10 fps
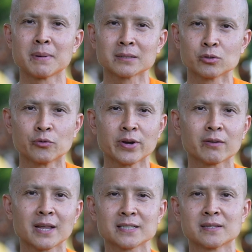monk to
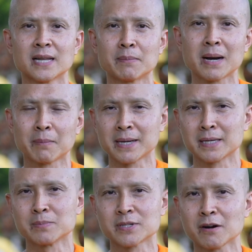realize the Dhamma by
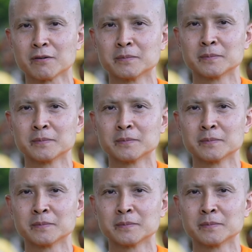himself.